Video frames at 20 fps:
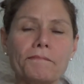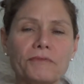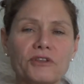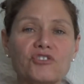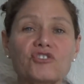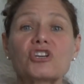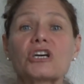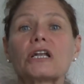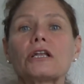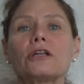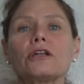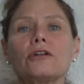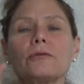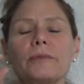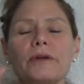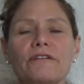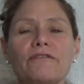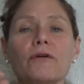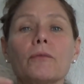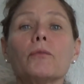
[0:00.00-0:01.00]
It's got a little
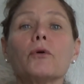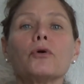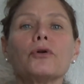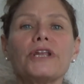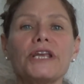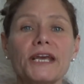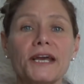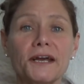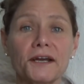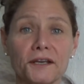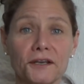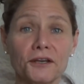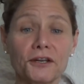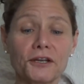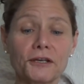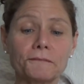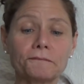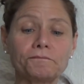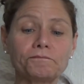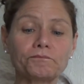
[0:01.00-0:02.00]
bit of ammoniac
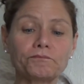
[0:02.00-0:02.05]
in it.